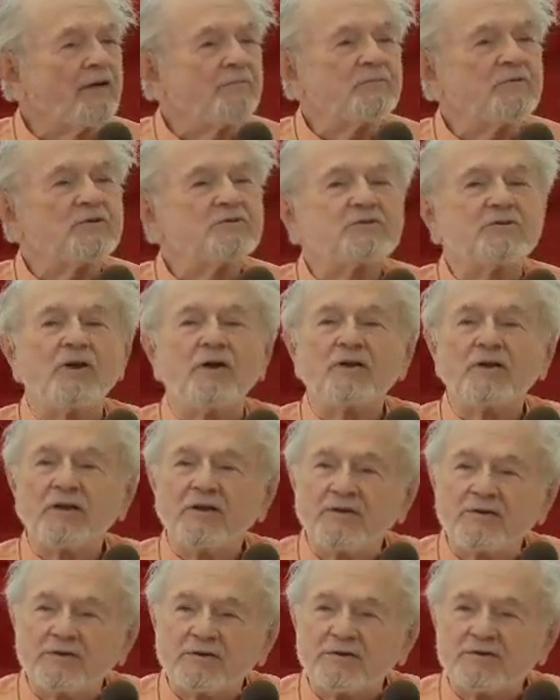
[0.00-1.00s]
I'm just not
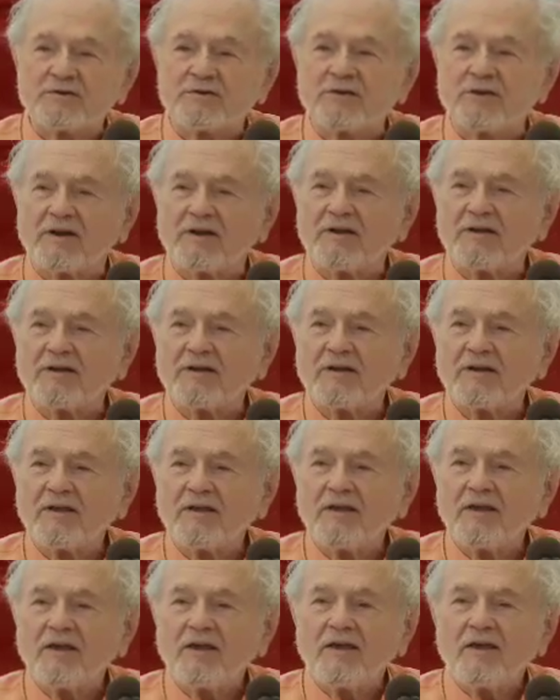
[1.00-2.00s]
interested.
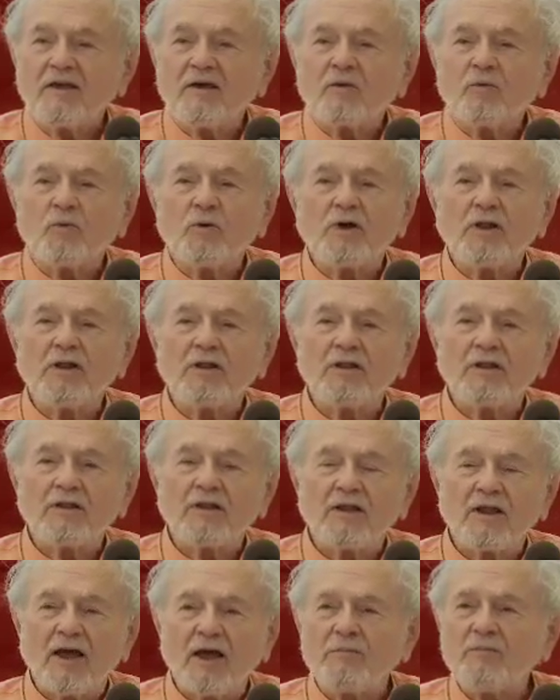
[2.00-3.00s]
Well,
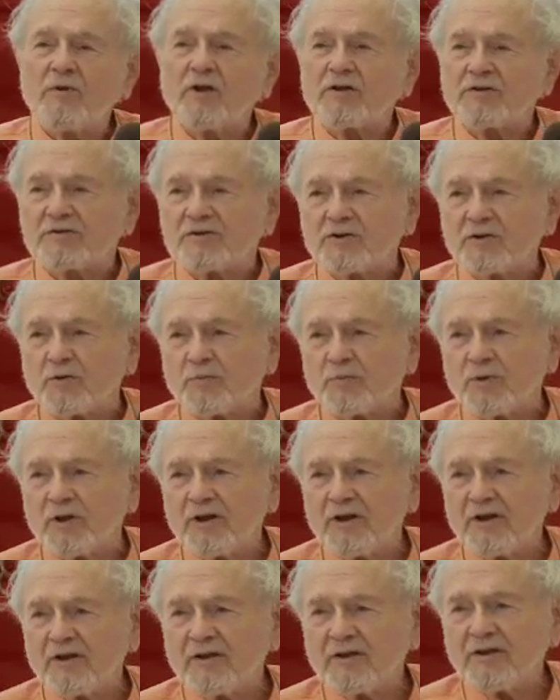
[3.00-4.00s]
I'm not
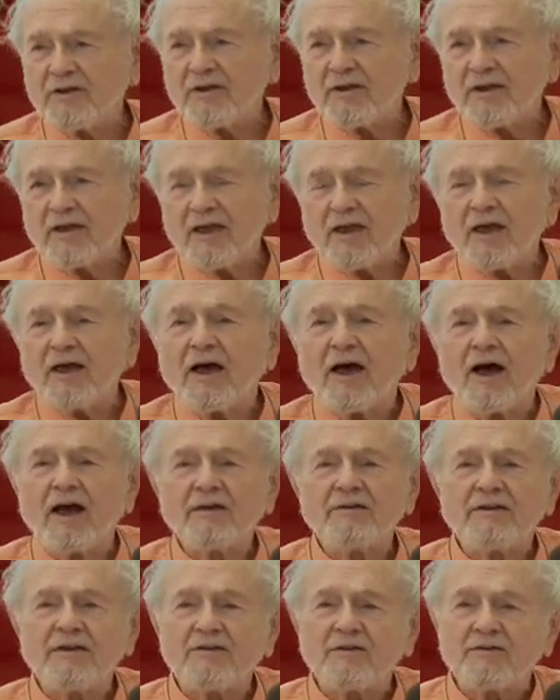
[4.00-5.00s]
stupid.
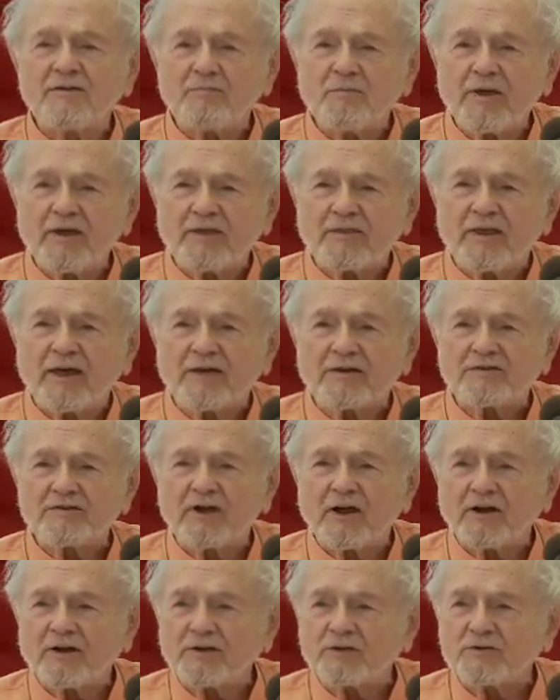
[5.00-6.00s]
I didn't make that
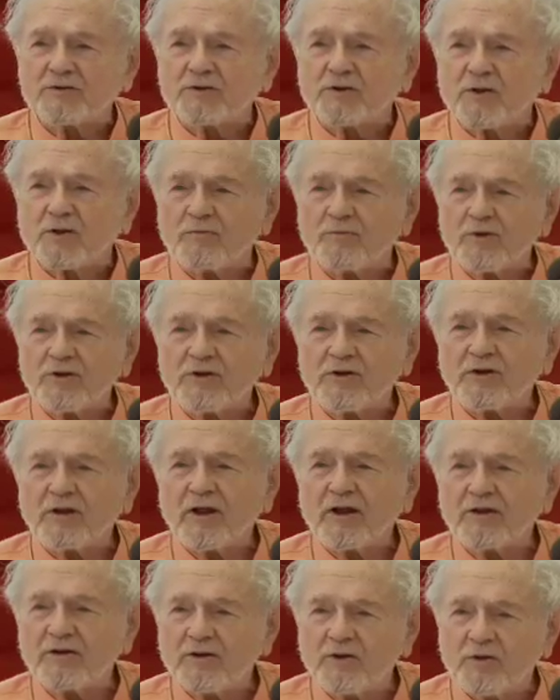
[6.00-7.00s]
challenge to them until
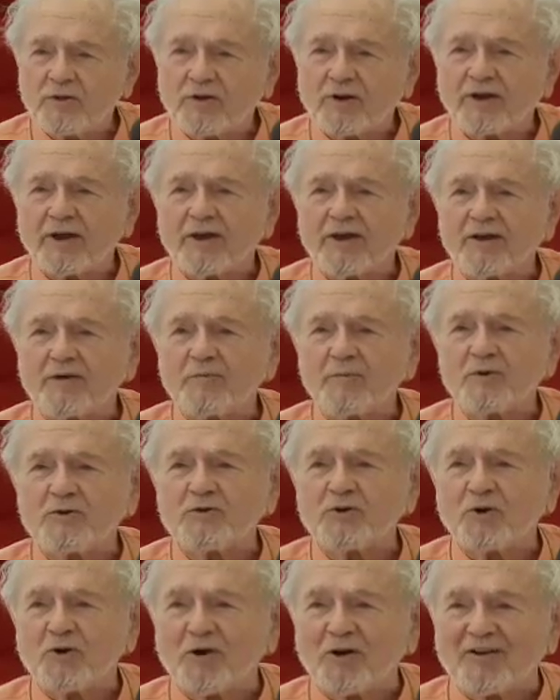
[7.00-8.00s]
I knew that I had a
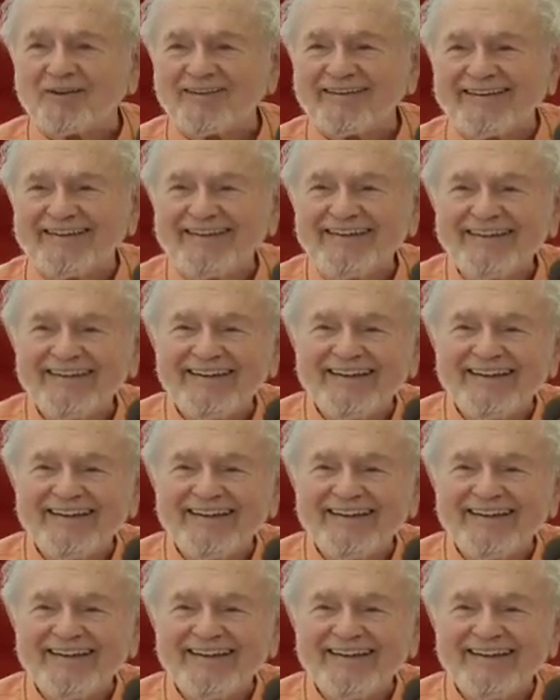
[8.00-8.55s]
majority.